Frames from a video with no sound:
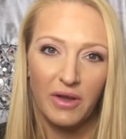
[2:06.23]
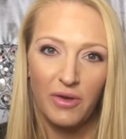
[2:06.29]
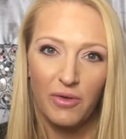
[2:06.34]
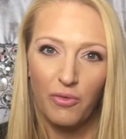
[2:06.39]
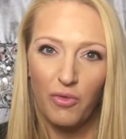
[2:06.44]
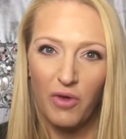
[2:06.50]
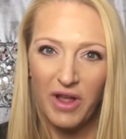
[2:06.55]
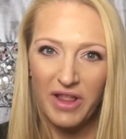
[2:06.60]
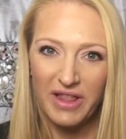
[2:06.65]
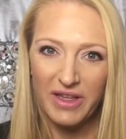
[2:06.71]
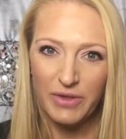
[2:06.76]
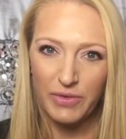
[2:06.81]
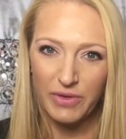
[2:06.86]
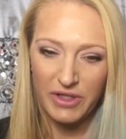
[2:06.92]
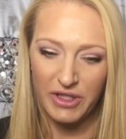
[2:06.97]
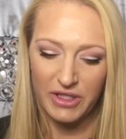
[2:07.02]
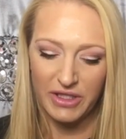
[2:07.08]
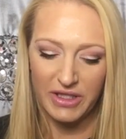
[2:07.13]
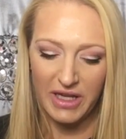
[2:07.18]
one. This
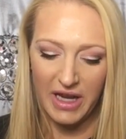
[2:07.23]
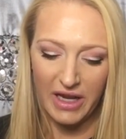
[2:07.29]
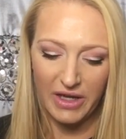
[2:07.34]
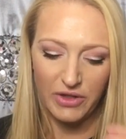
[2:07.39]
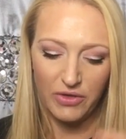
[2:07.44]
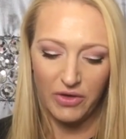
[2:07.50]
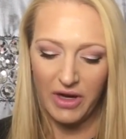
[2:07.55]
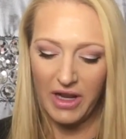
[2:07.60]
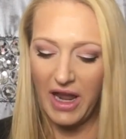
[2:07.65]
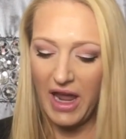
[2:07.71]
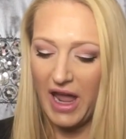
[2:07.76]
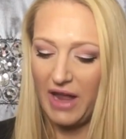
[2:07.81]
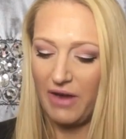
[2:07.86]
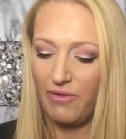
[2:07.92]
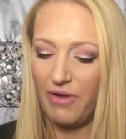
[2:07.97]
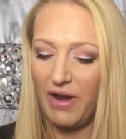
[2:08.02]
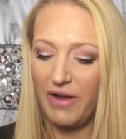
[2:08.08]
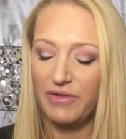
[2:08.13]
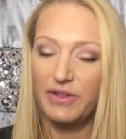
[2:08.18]
was just an extra one I had
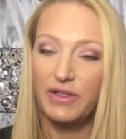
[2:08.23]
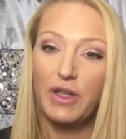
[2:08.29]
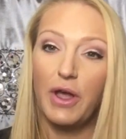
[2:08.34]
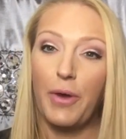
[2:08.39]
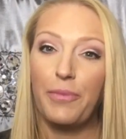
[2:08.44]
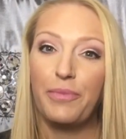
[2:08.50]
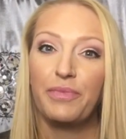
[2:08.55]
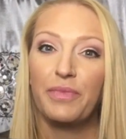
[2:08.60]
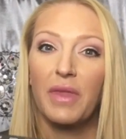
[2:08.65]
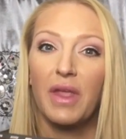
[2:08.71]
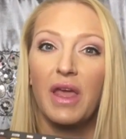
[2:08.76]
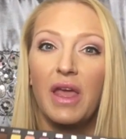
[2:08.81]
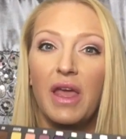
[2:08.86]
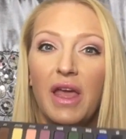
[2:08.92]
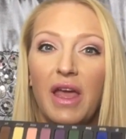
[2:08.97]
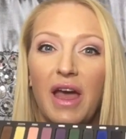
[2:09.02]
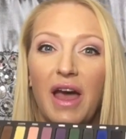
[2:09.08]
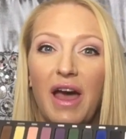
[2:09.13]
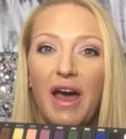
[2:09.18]
around. So,
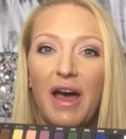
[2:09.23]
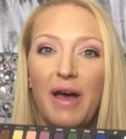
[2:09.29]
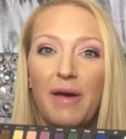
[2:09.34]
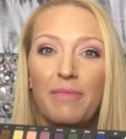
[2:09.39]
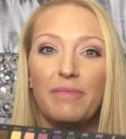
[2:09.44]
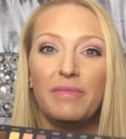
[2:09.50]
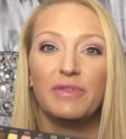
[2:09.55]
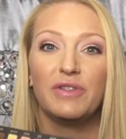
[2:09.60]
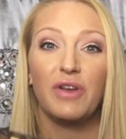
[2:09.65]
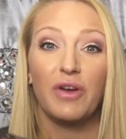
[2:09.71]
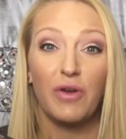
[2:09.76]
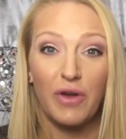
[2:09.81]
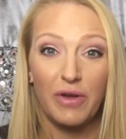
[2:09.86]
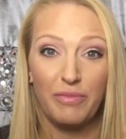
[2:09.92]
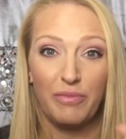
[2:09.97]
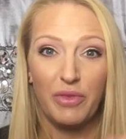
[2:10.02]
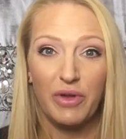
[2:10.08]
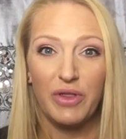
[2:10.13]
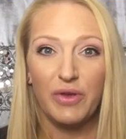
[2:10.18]
so I'll go ahead
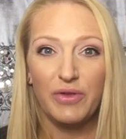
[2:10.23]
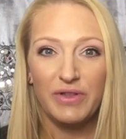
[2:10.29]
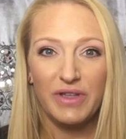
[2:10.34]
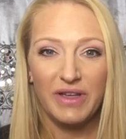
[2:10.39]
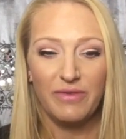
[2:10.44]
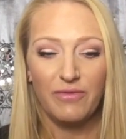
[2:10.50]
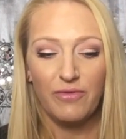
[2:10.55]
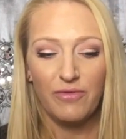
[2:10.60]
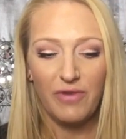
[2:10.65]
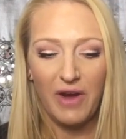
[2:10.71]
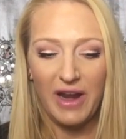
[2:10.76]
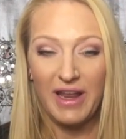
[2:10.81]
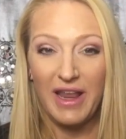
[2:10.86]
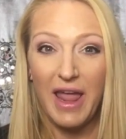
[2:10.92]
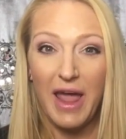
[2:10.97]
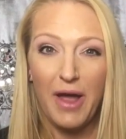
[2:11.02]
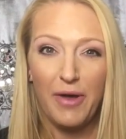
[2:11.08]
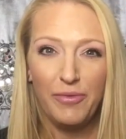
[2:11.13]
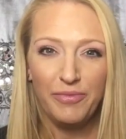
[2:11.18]
and put those in right
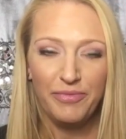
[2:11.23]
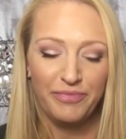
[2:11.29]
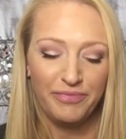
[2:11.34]
now.